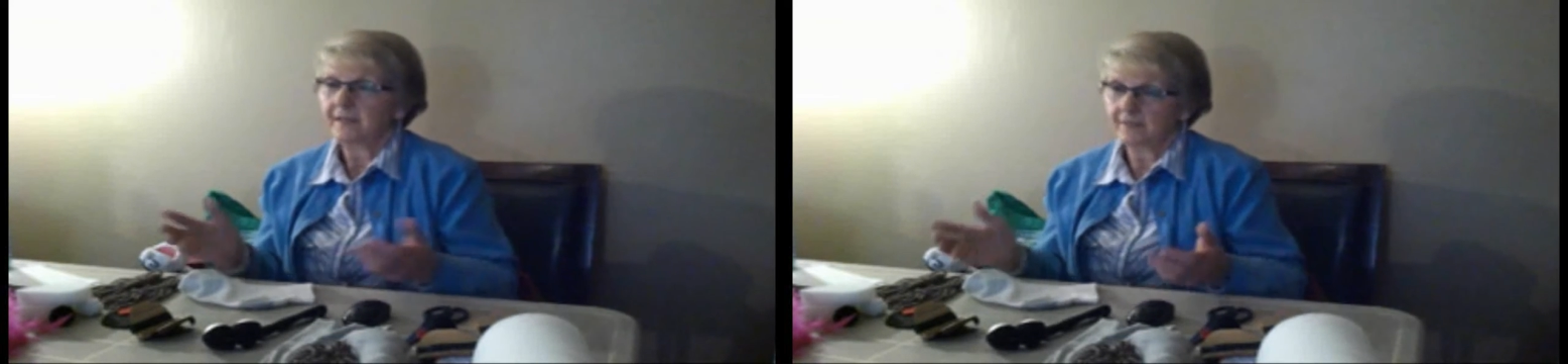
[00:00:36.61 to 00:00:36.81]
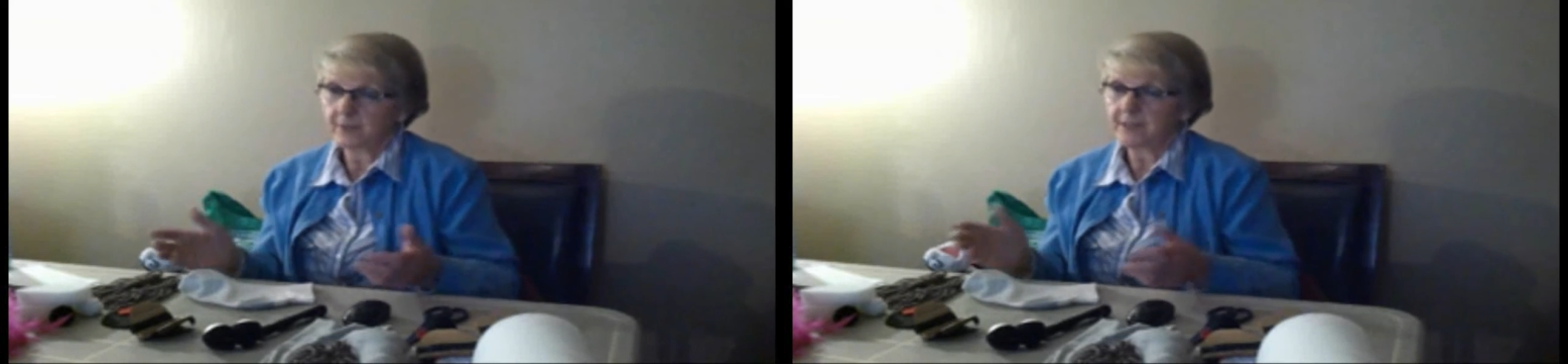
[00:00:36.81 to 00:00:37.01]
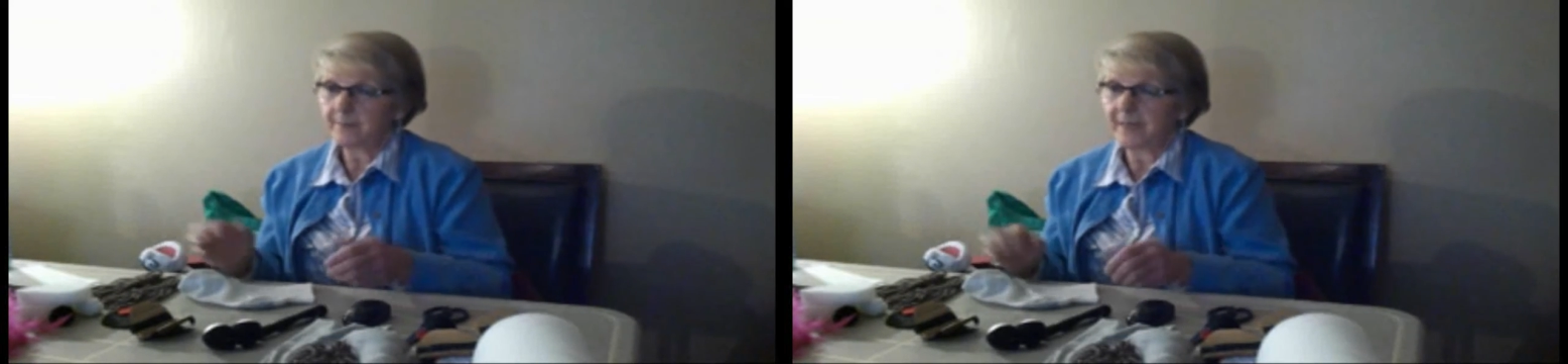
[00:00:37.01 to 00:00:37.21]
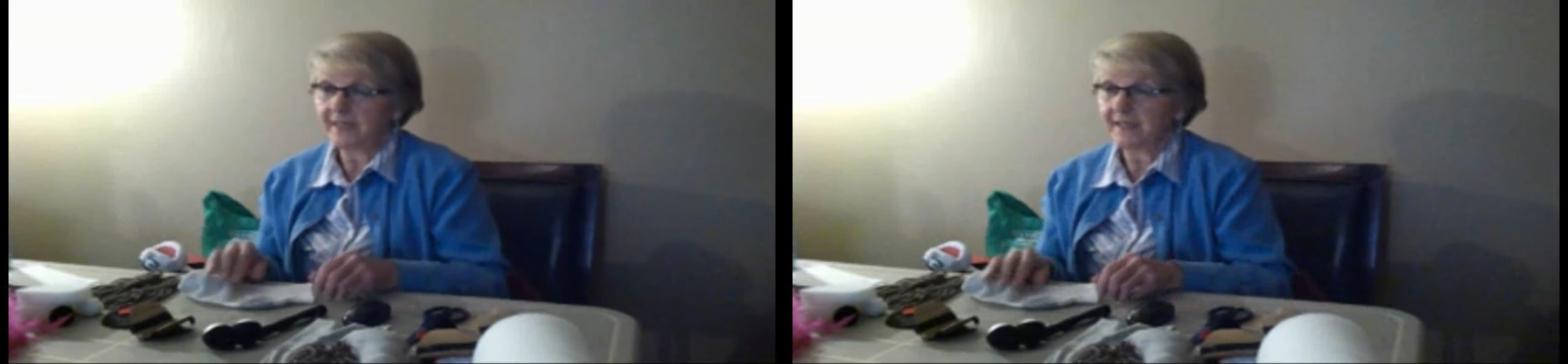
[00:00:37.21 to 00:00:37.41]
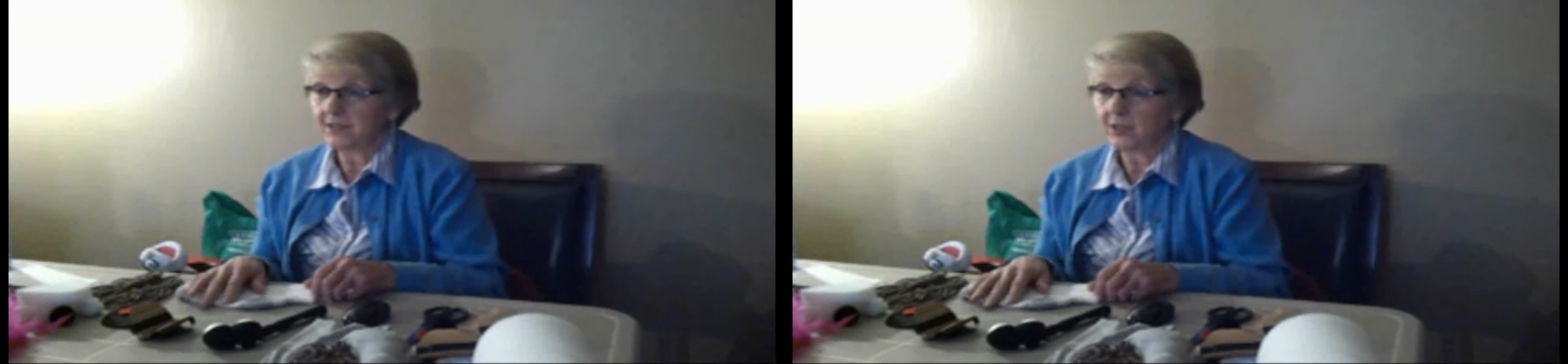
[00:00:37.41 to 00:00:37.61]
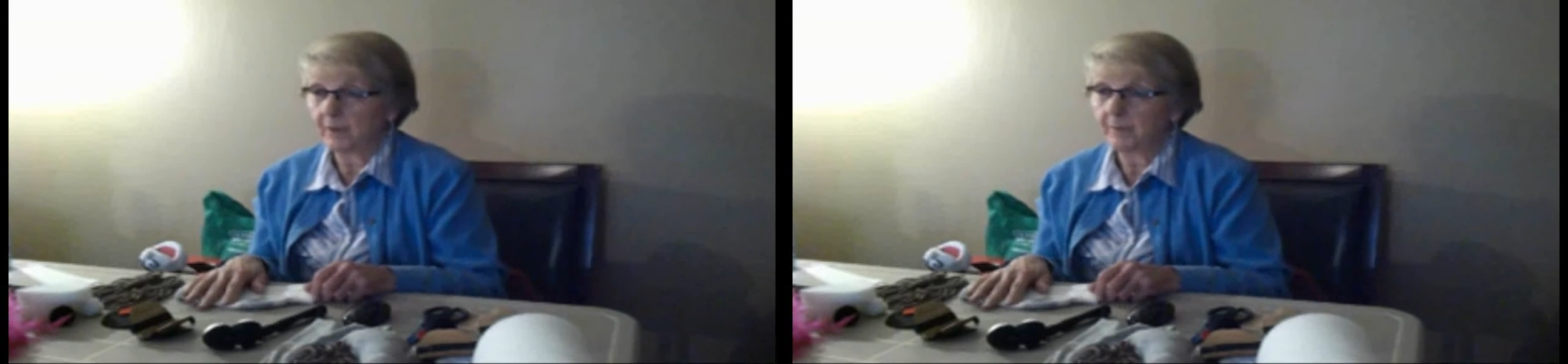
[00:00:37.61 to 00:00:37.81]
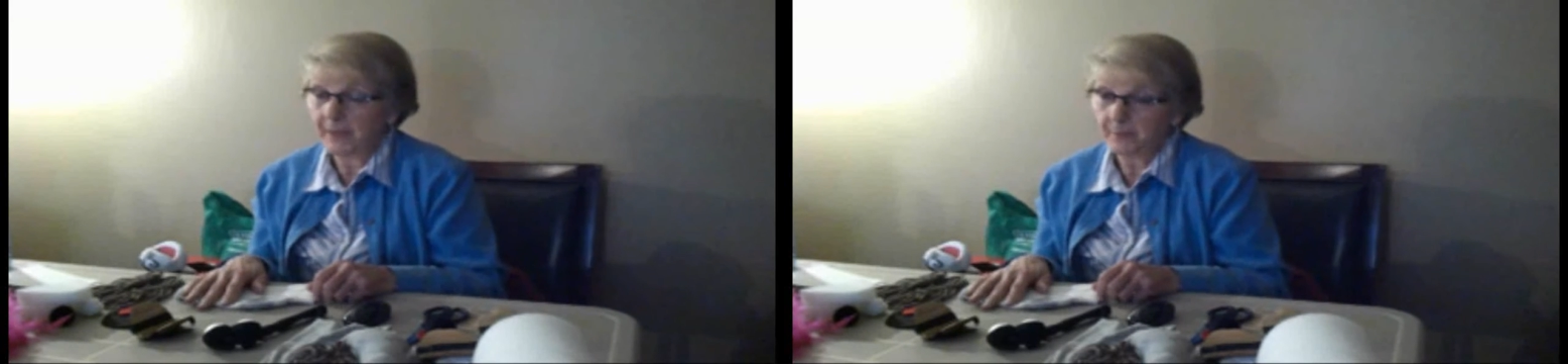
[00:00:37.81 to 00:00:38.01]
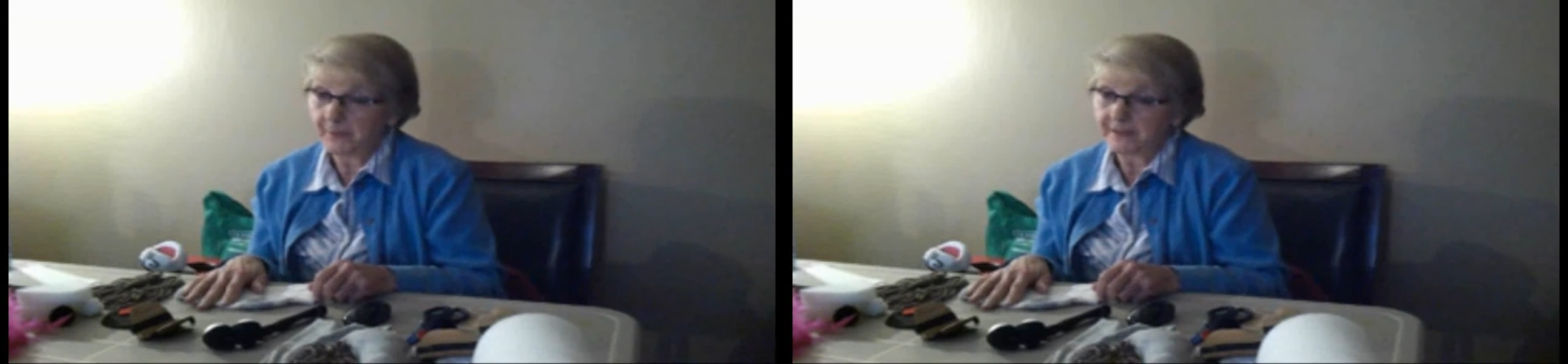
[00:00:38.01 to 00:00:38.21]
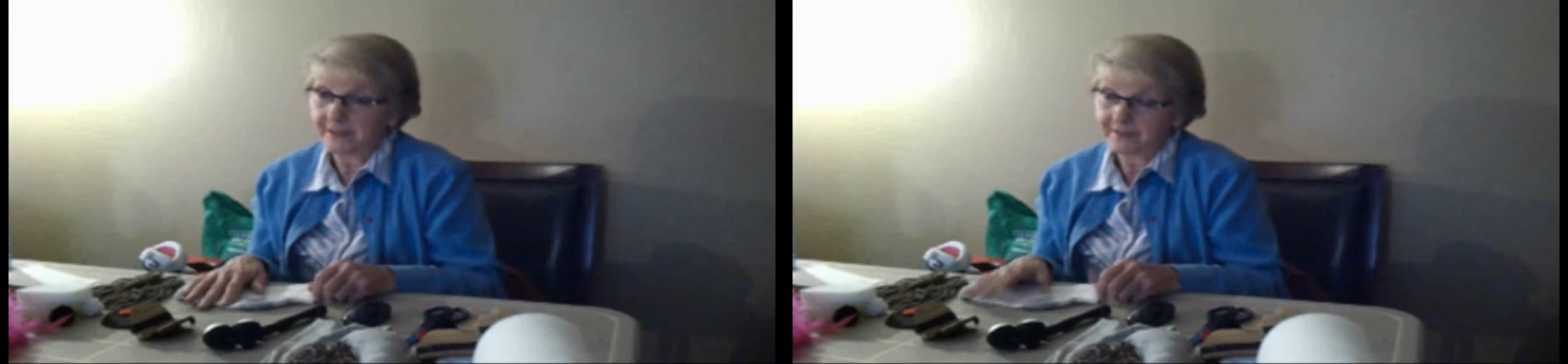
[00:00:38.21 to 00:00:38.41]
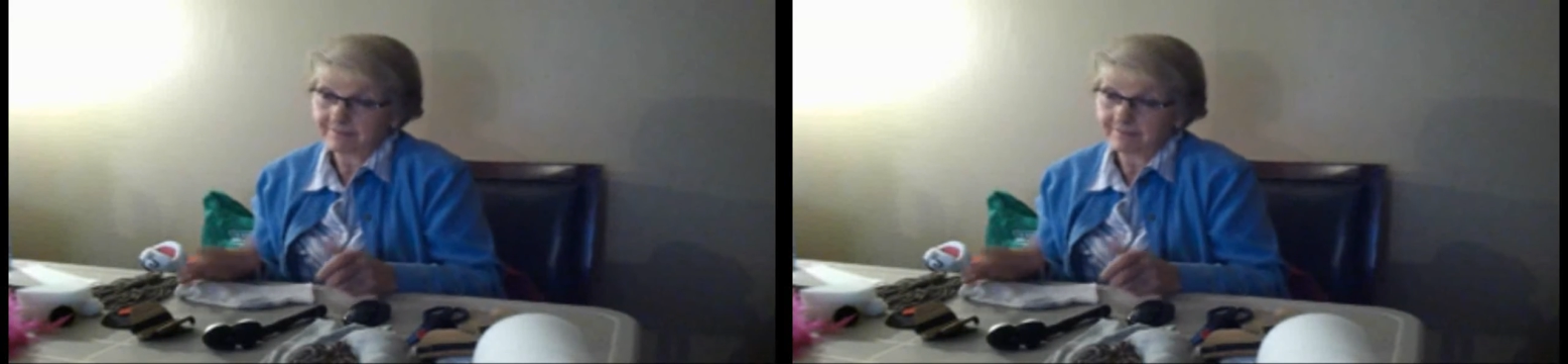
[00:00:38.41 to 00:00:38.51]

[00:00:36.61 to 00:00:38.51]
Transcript: was made into a puppet.